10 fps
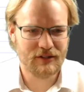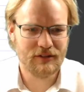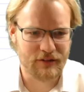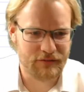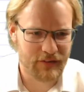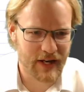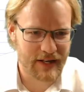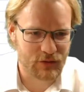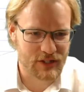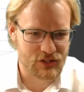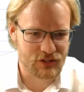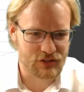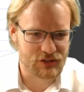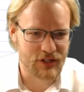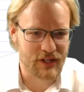The 5
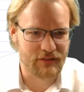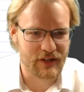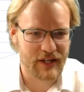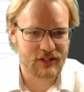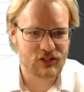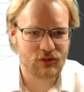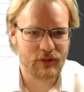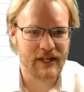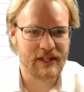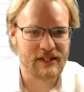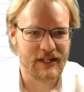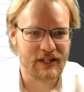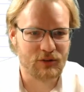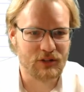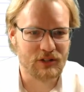questions you're giving. X squared
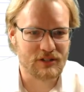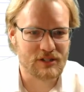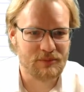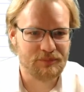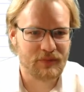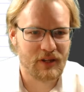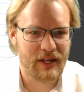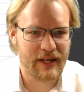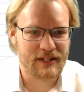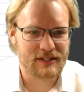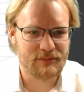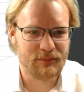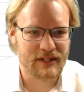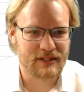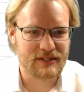equals x
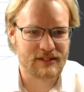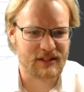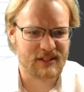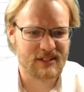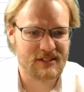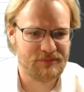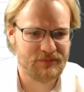plus 6.